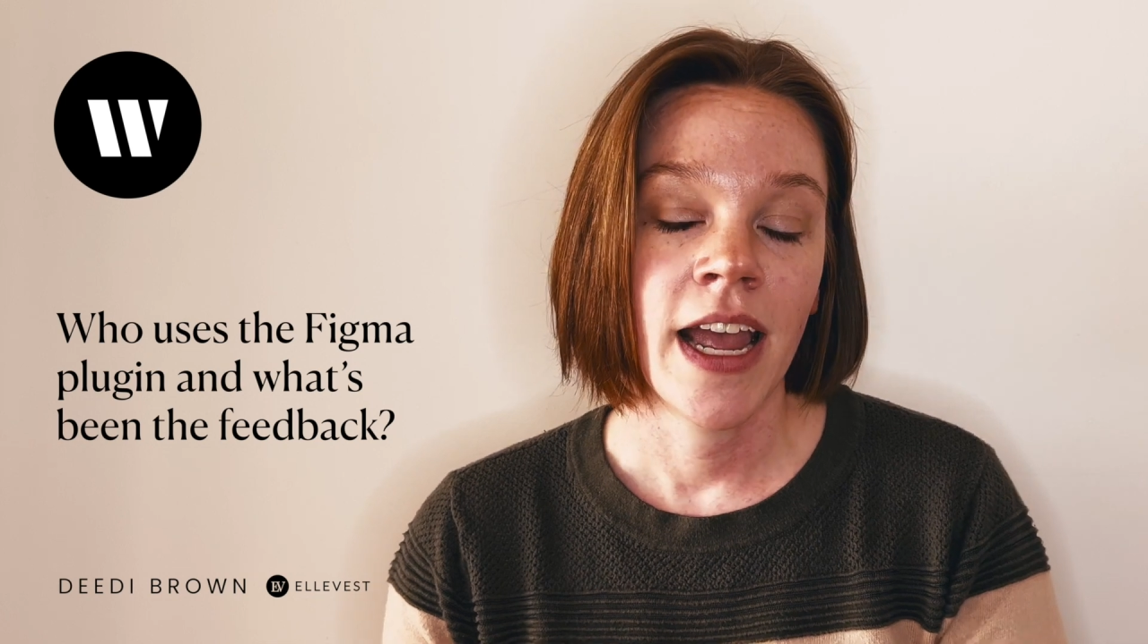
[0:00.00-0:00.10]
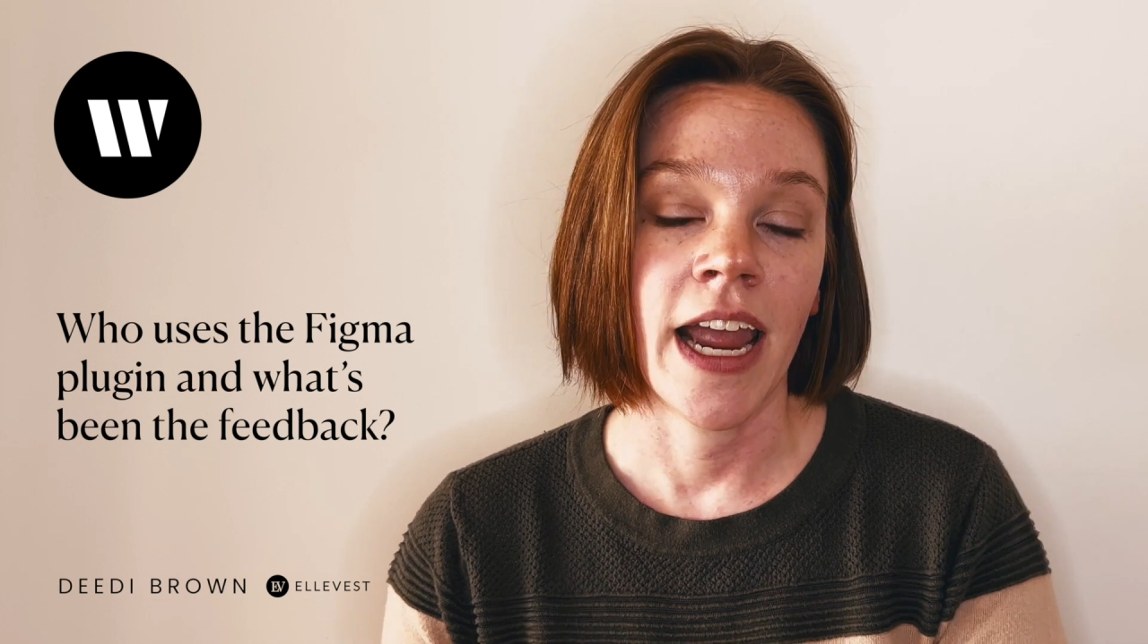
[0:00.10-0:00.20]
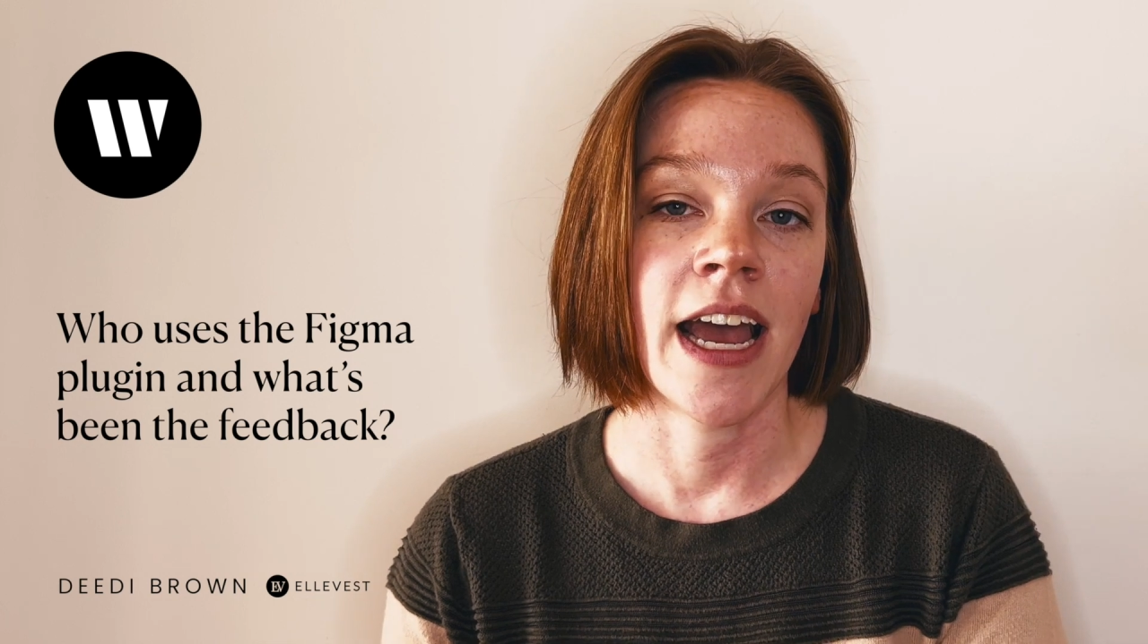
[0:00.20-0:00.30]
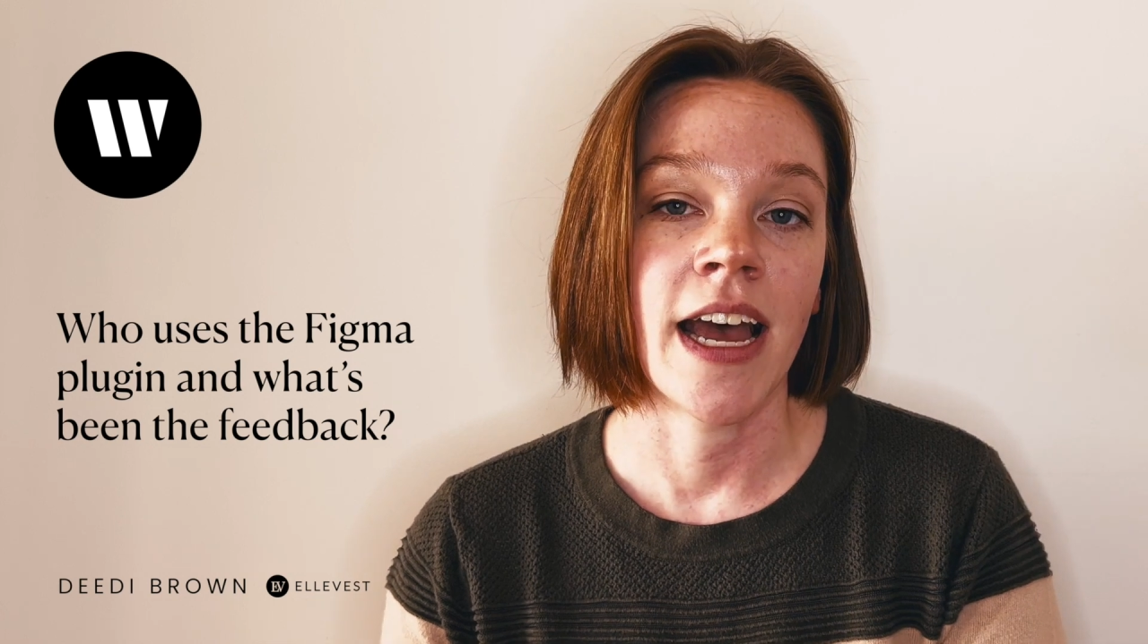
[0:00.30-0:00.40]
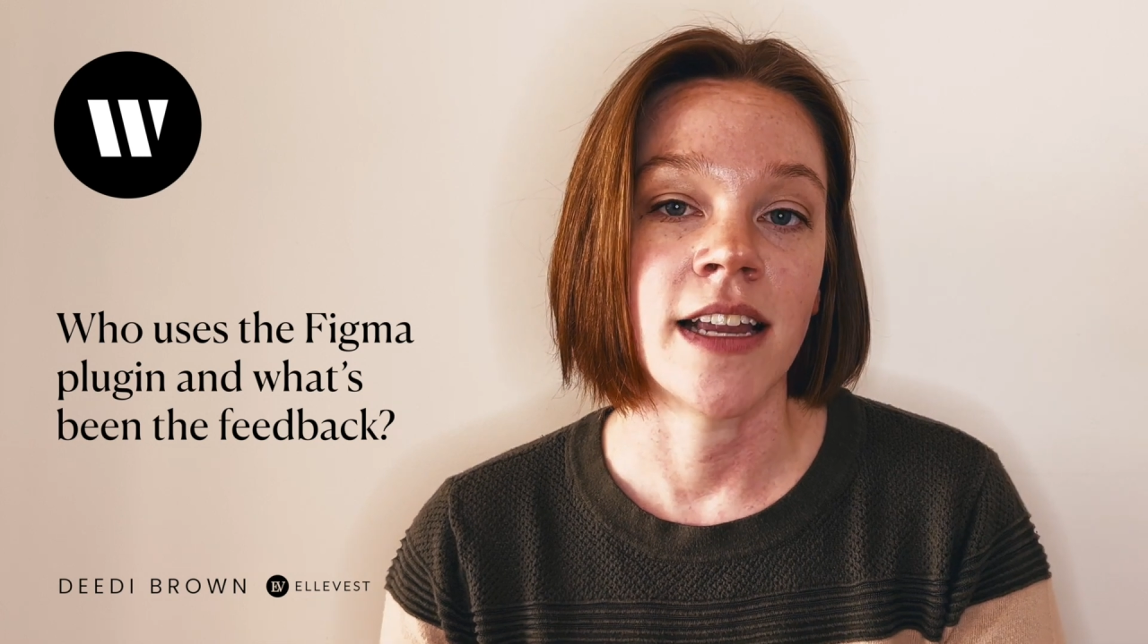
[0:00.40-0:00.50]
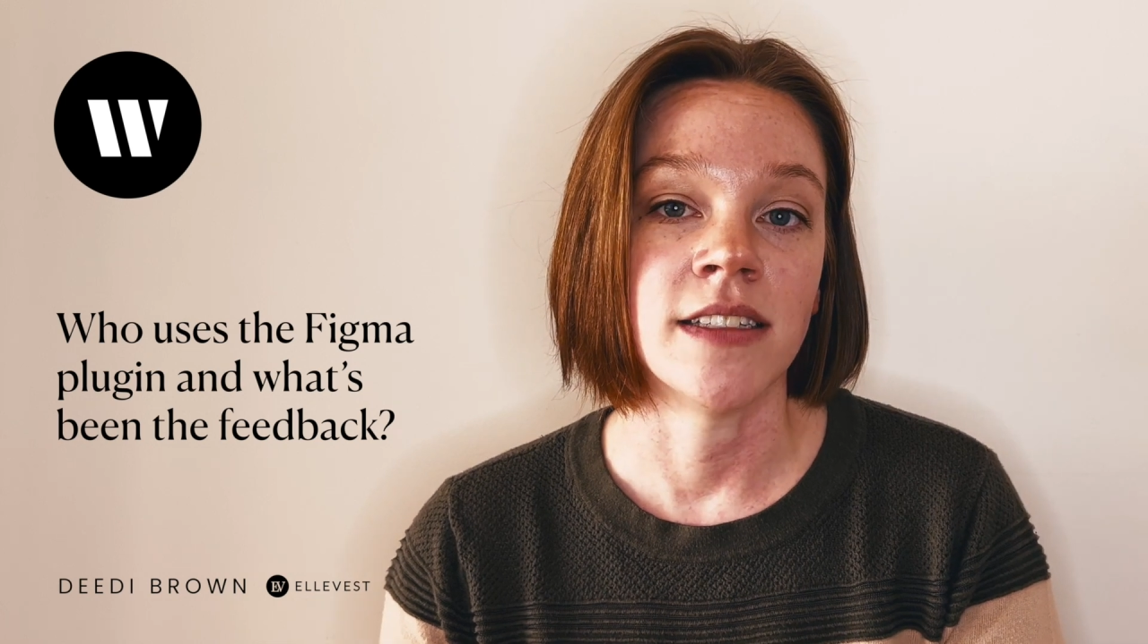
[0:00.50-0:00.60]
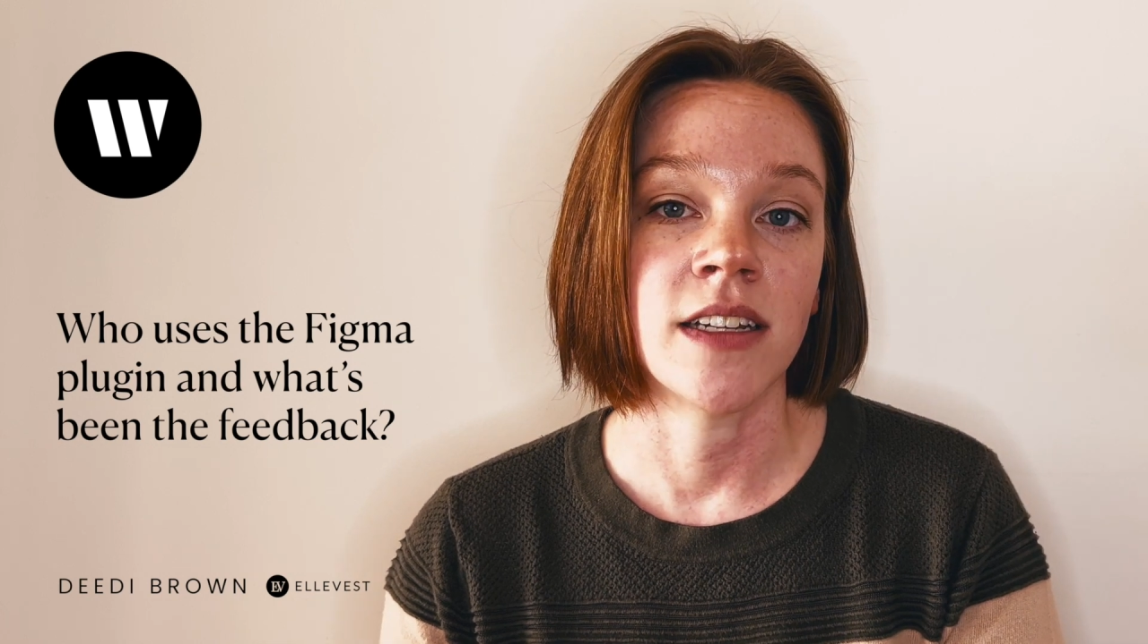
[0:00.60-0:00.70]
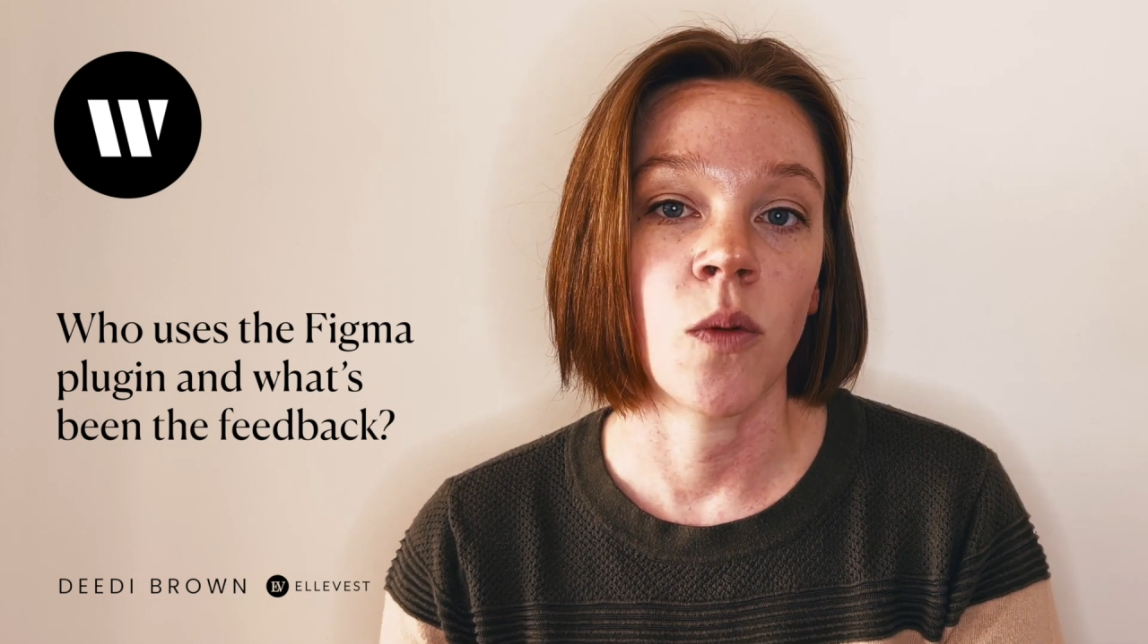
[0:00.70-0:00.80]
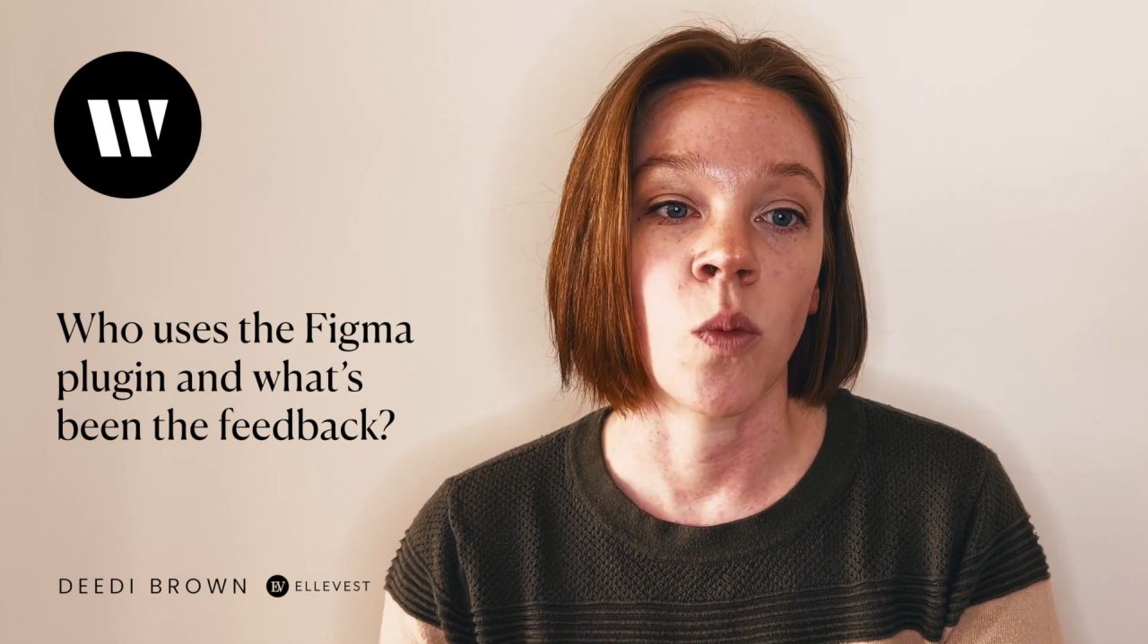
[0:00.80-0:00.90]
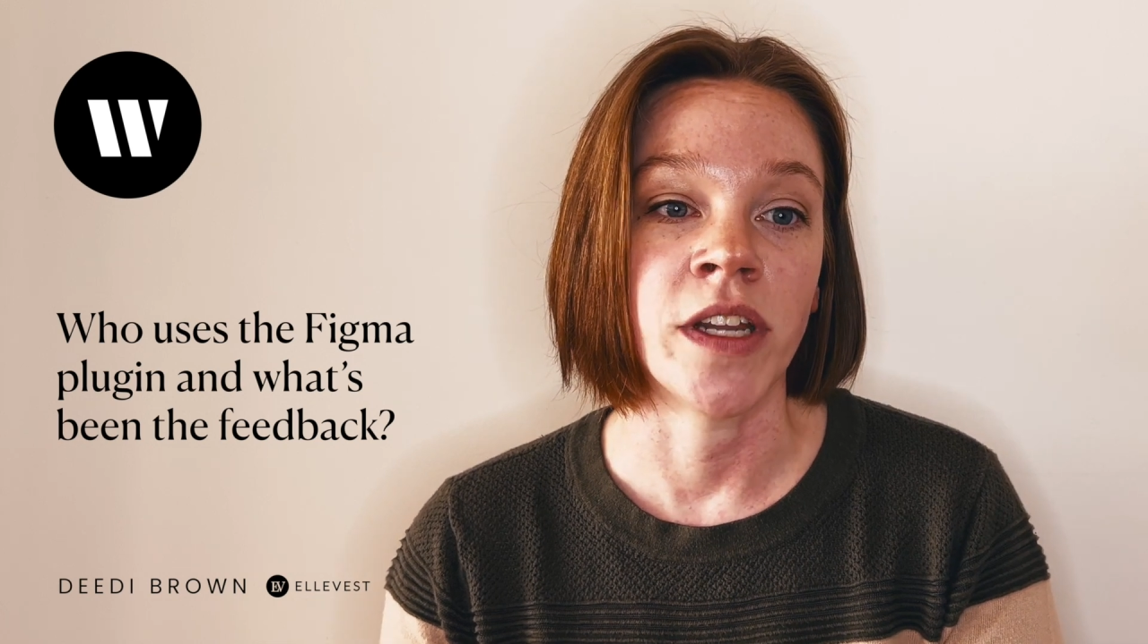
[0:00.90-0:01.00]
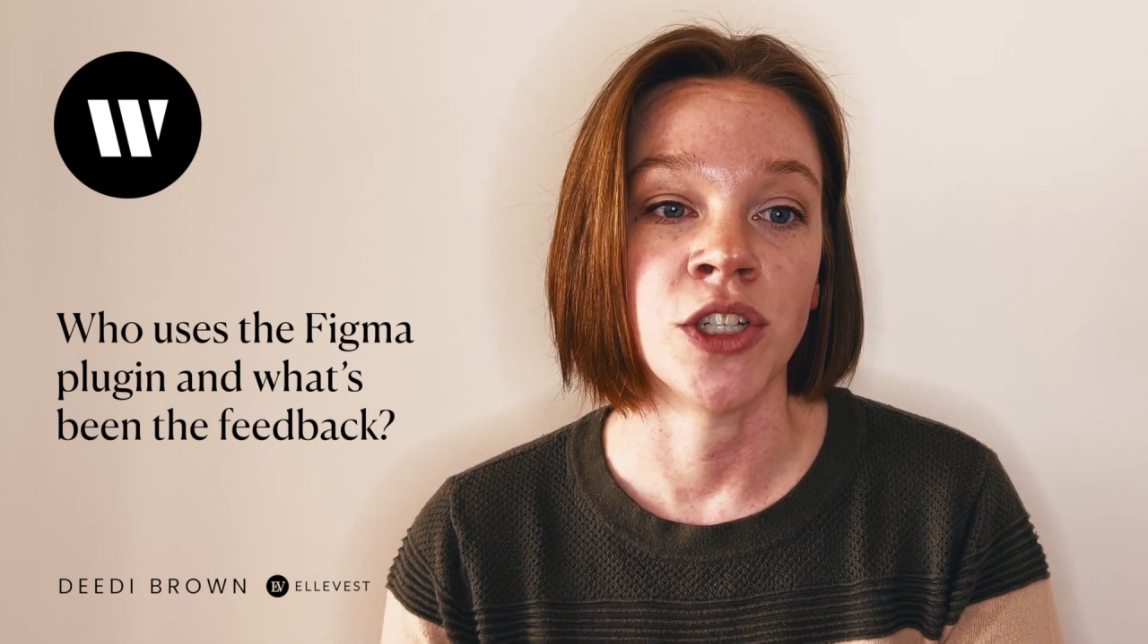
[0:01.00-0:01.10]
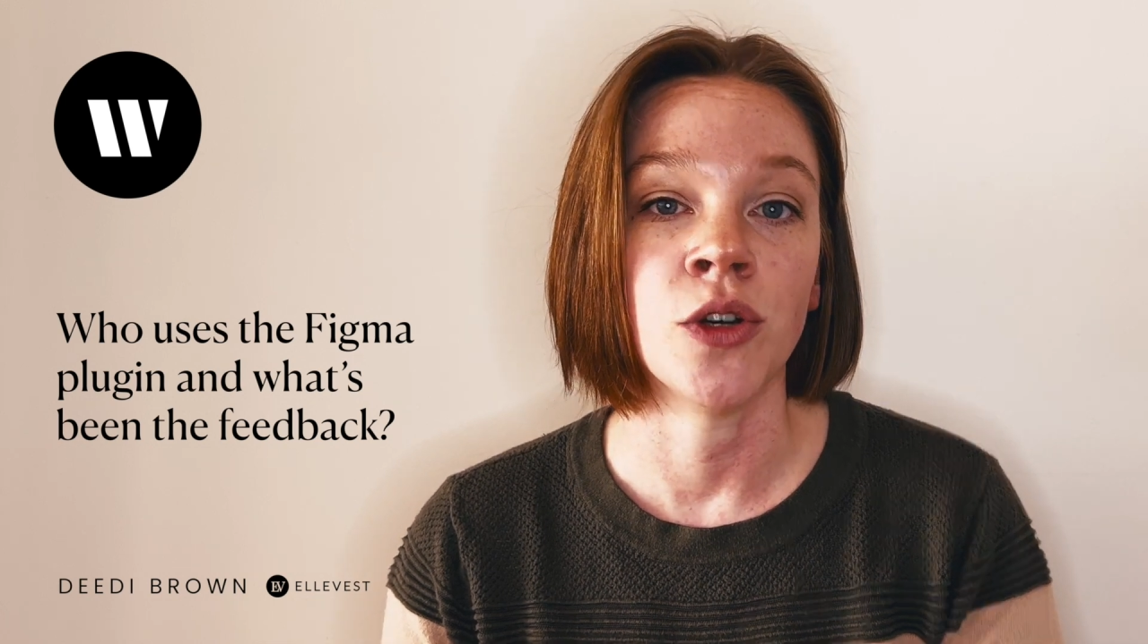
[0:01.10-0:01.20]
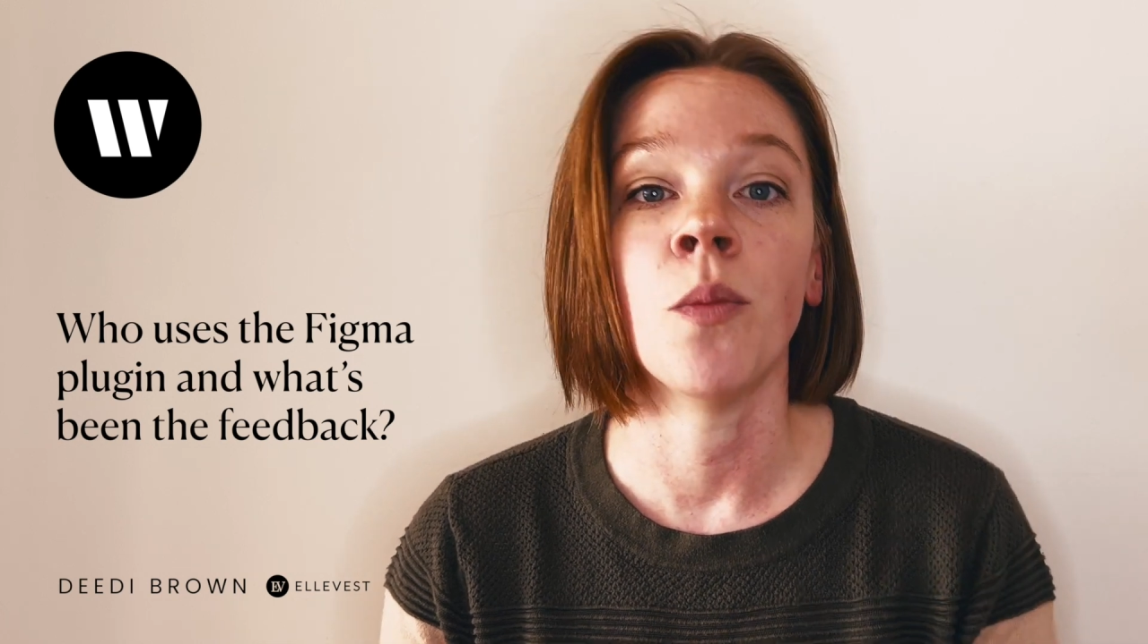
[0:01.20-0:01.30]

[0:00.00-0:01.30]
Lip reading: and we do